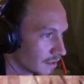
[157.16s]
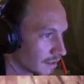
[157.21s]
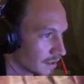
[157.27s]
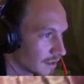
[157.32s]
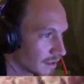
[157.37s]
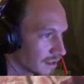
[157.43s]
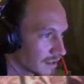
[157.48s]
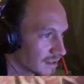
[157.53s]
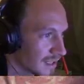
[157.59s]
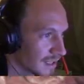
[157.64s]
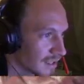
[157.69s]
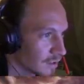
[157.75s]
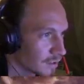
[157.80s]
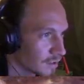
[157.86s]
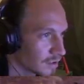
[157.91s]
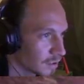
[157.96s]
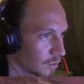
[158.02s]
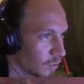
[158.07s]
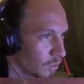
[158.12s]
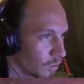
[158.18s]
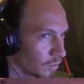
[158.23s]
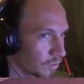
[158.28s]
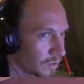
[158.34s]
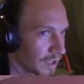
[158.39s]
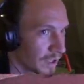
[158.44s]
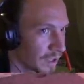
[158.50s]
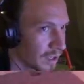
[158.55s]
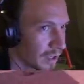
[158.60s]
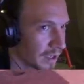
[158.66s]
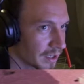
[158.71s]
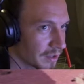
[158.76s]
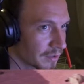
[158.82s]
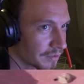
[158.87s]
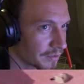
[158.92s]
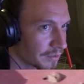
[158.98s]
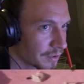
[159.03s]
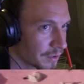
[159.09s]
Because that looks awfully like
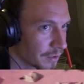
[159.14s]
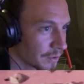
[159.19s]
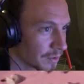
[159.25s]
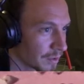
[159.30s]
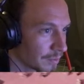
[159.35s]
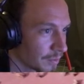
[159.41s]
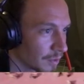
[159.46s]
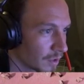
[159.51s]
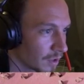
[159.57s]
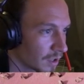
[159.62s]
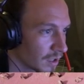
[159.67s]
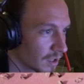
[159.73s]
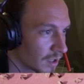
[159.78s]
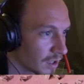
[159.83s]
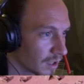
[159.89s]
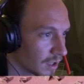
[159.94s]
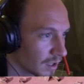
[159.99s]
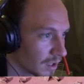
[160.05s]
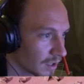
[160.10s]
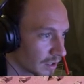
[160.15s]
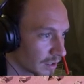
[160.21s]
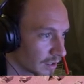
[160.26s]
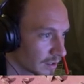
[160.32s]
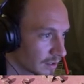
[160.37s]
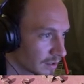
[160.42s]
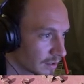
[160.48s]
food. I'm not going to lie.